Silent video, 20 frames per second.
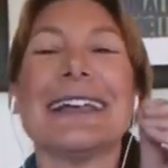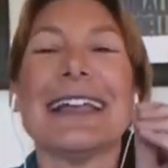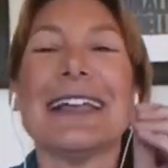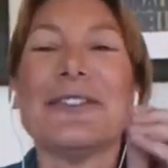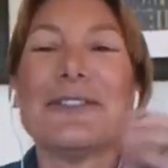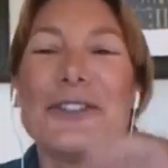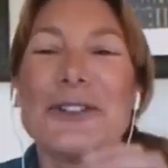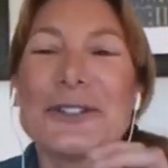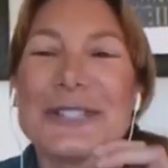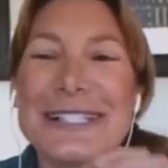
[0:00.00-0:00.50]

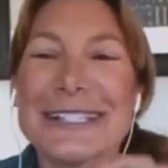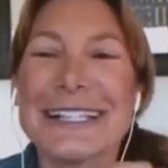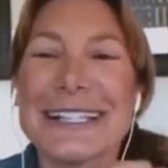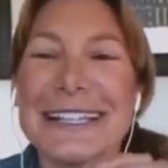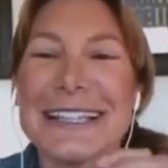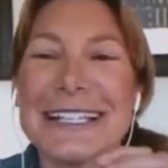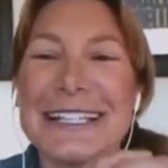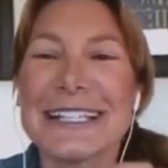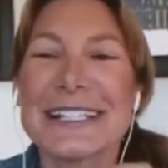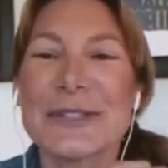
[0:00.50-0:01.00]
If you
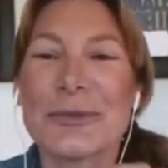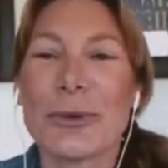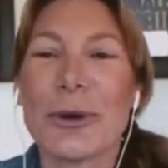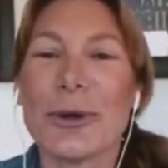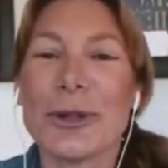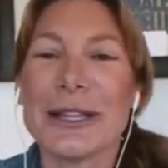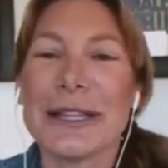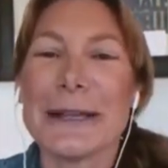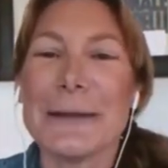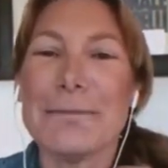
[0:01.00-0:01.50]
see these
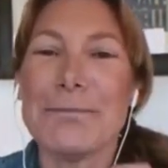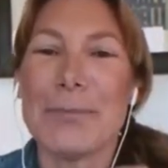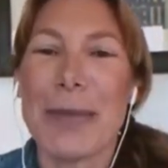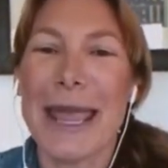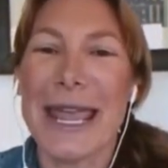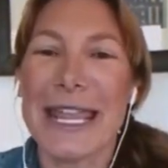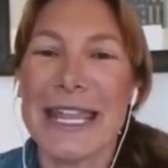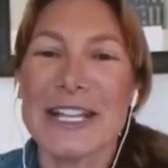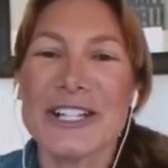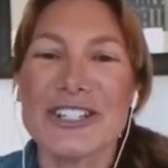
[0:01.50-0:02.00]
swollen
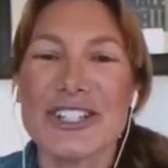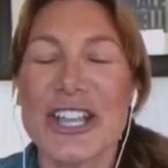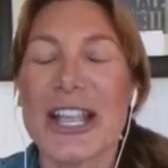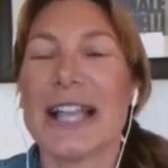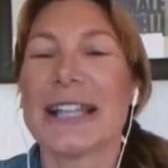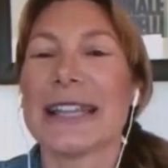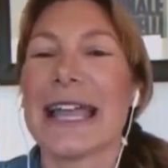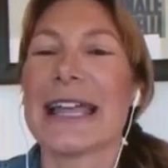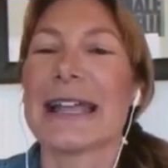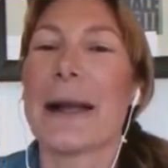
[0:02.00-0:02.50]
beige
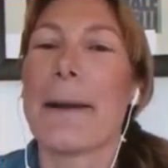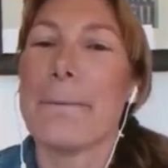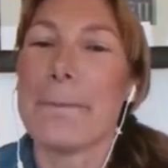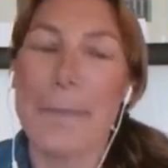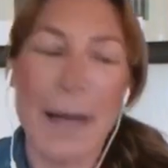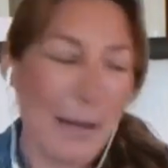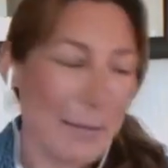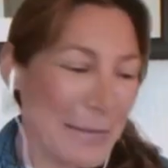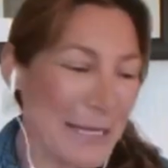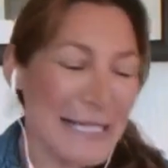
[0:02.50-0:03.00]
like
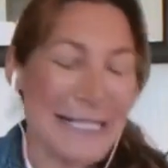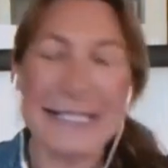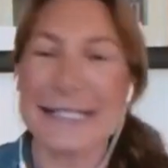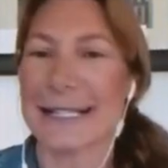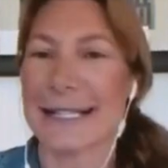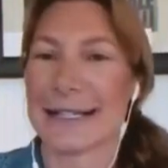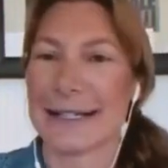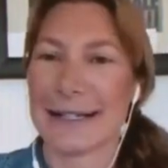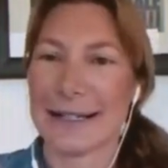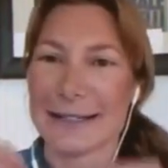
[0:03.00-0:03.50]

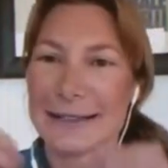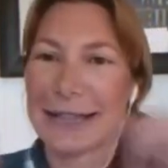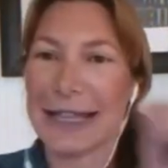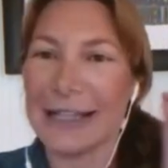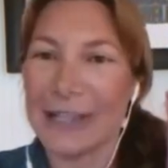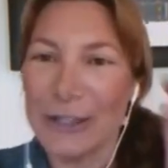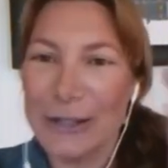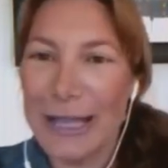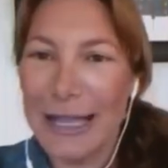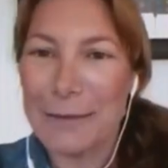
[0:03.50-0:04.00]
mummies,
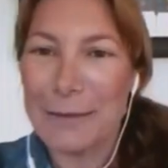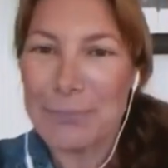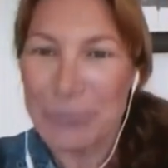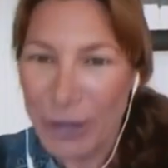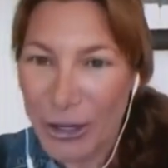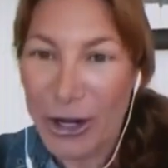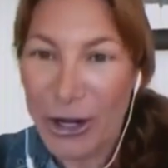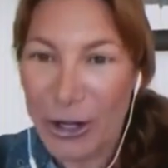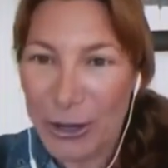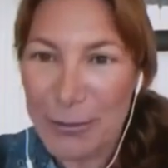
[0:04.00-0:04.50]
they look like
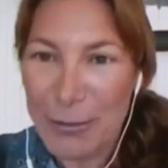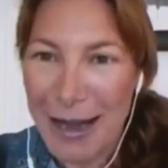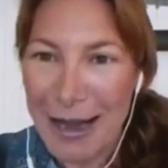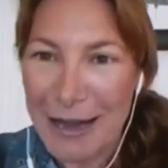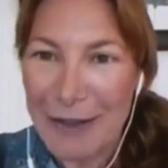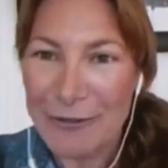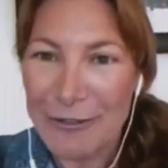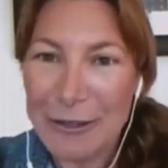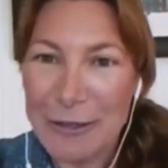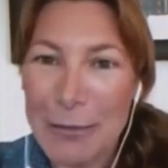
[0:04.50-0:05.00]
they're called
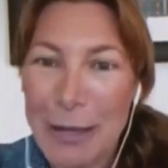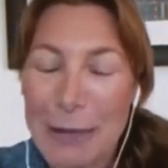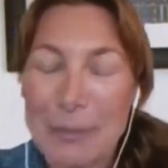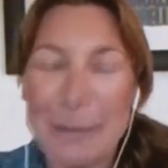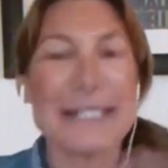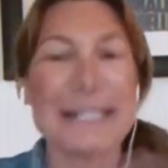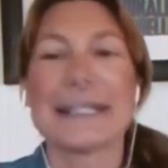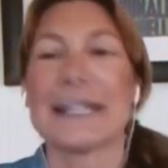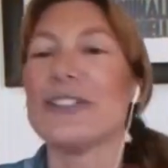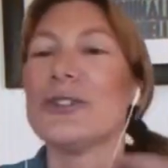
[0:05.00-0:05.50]
aphid
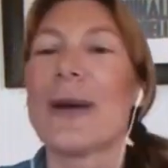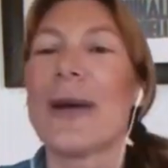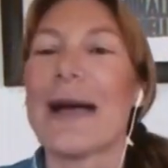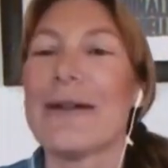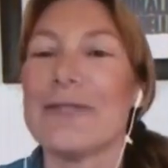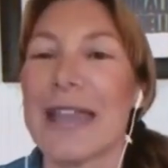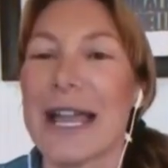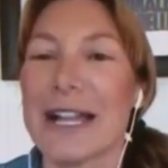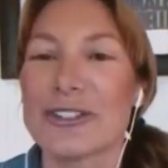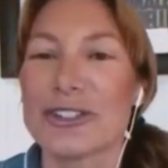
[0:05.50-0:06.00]
mummies, then you
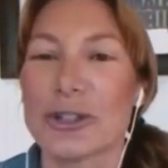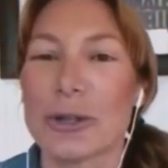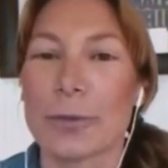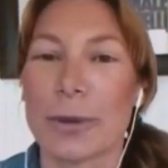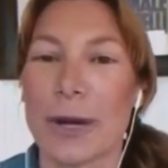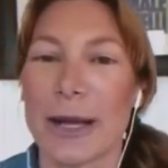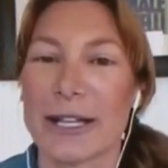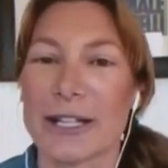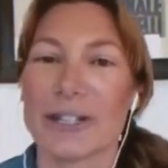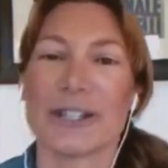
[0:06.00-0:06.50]
have natural
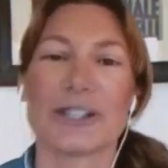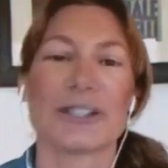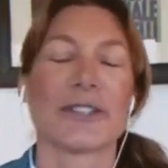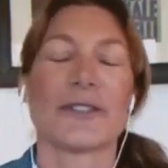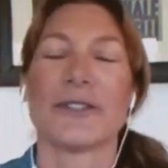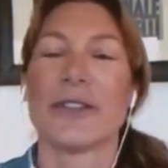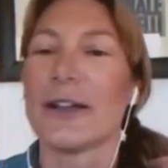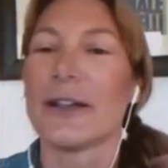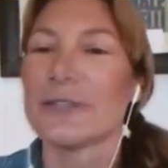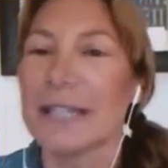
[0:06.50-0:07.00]

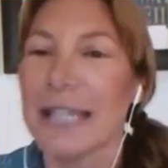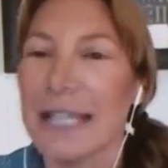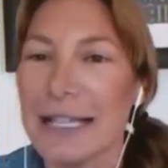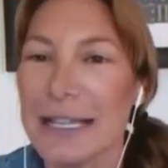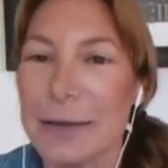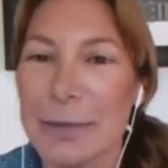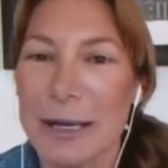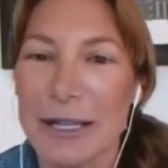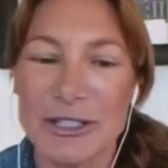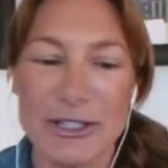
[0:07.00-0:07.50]
predators. If you have
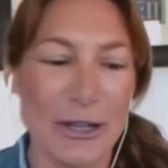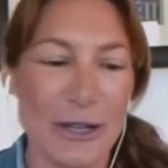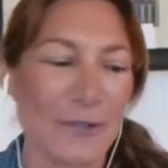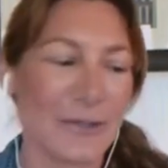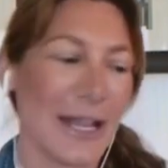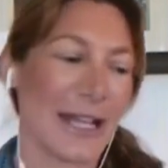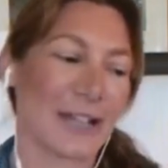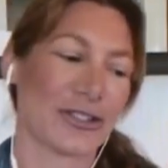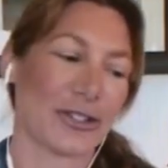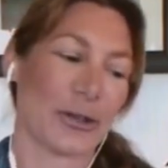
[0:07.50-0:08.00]
ladybugs, you
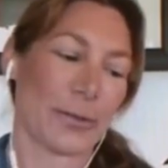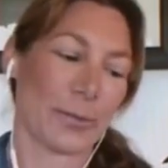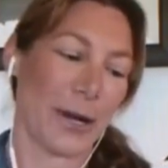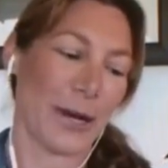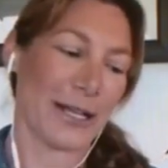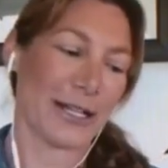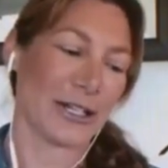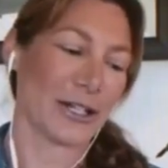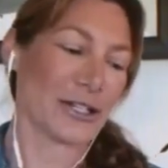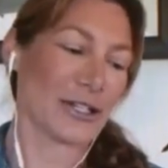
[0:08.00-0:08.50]
have natural
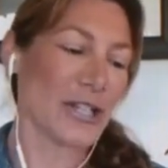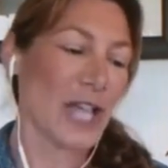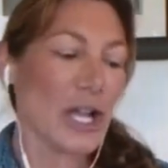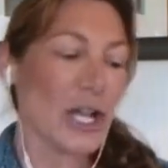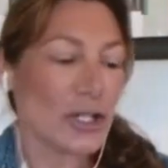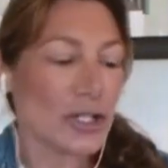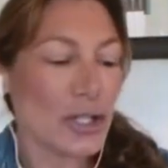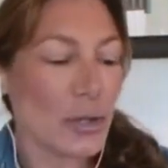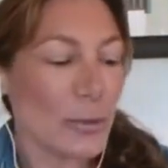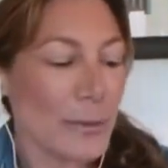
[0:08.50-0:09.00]
predators.
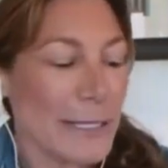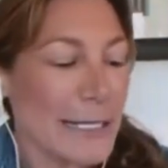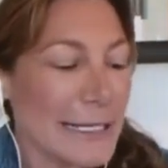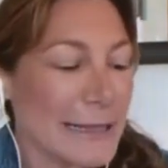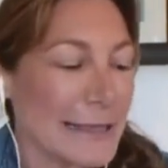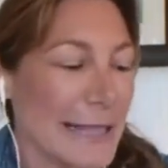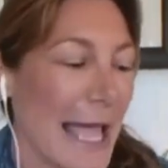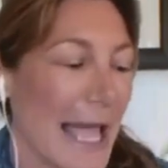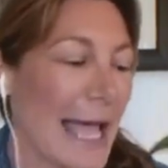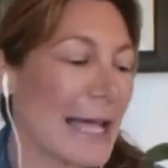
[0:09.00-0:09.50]
Don't
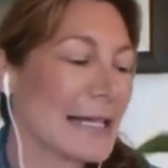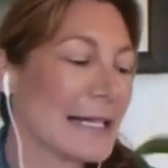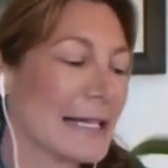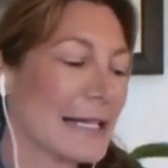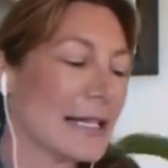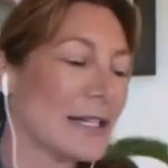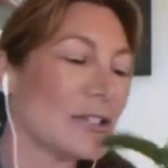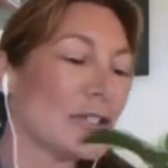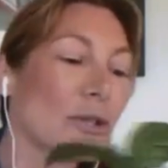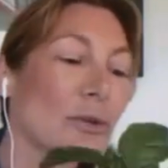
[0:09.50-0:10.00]
eat that.
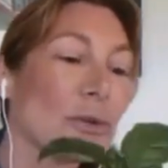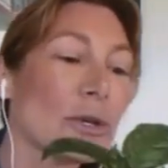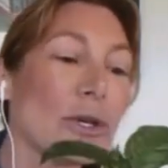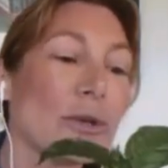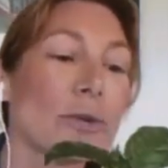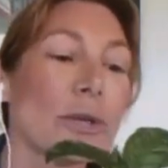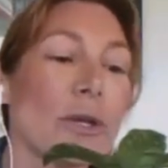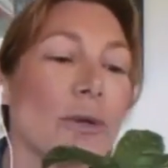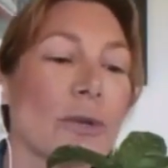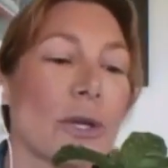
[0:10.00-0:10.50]
No,
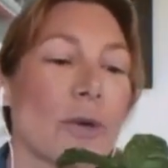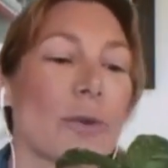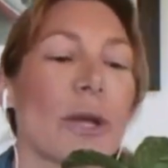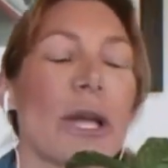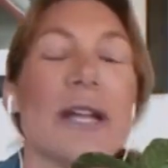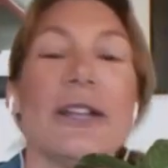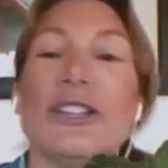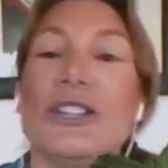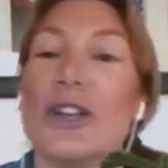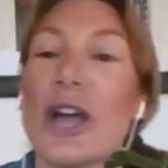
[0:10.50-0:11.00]
no, no, no.
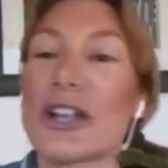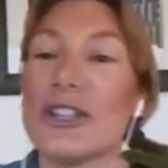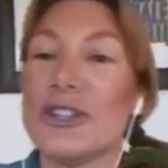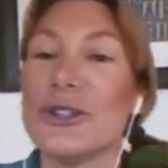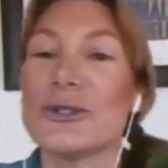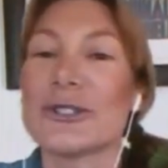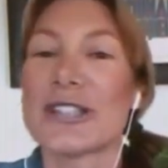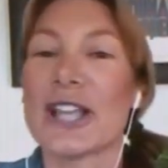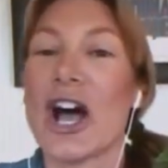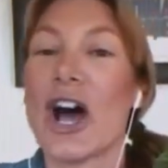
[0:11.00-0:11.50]

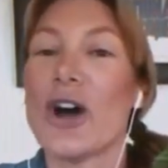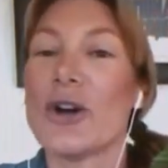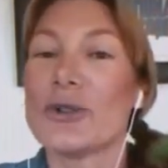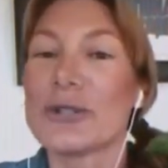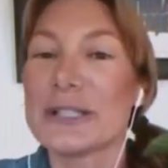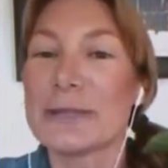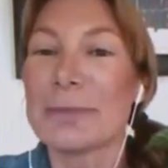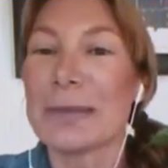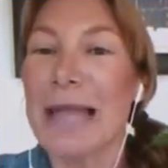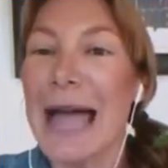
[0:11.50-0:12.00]
Use a
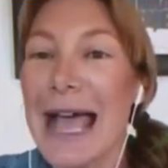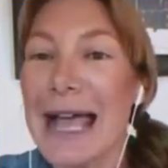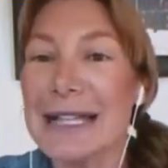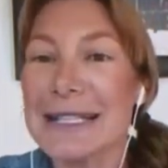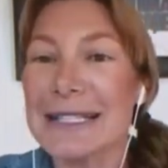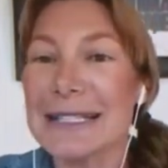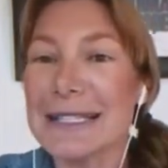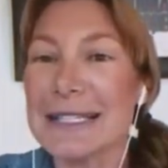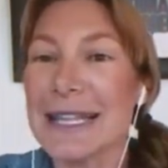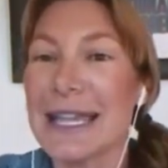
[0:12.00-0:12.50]
hose blast.
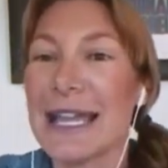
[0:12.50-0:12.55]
